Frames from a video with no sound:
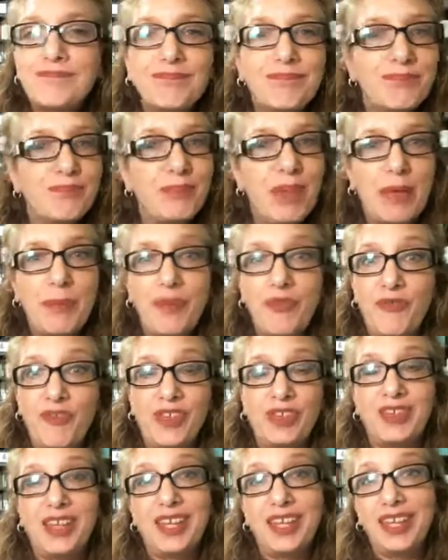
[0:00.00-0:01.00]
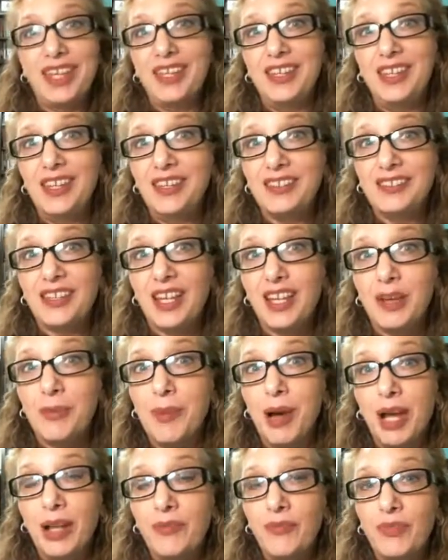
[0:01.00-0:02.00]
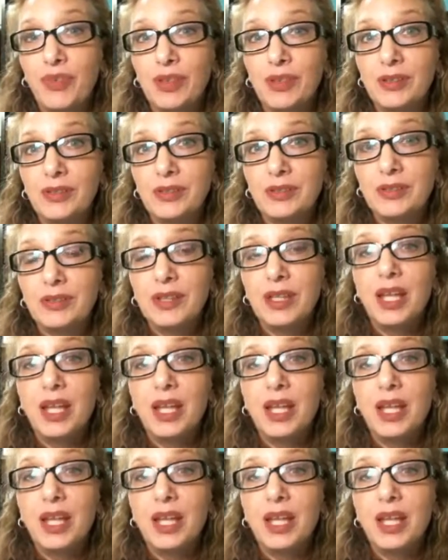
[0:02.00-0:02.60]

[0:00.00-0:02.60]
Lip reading: maybe feel like eating is like a minefield.